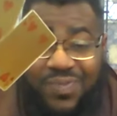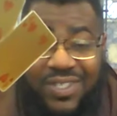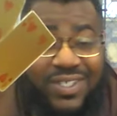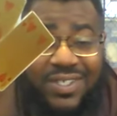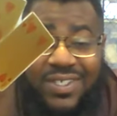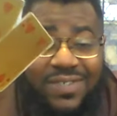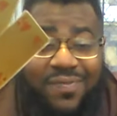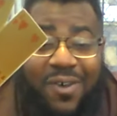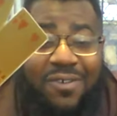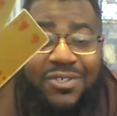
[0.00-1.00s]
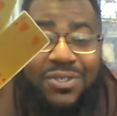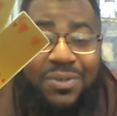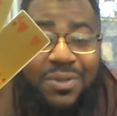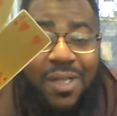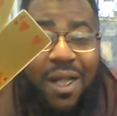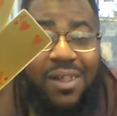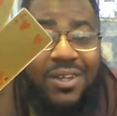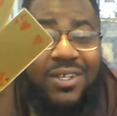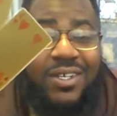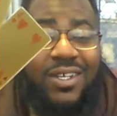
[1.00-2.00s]
this this involves you.
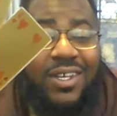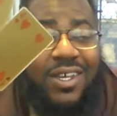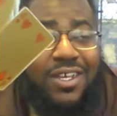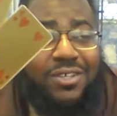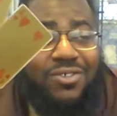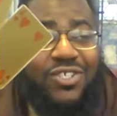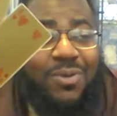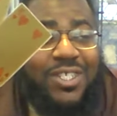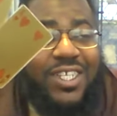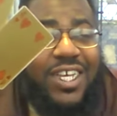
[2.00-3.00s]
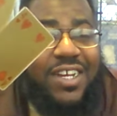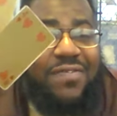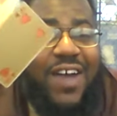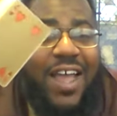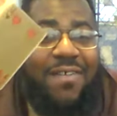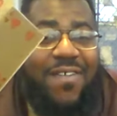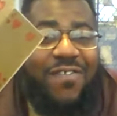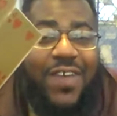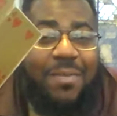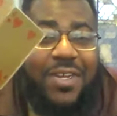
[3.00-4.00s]
So once again, divine
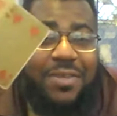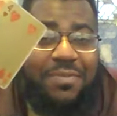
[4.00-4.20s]
feminine.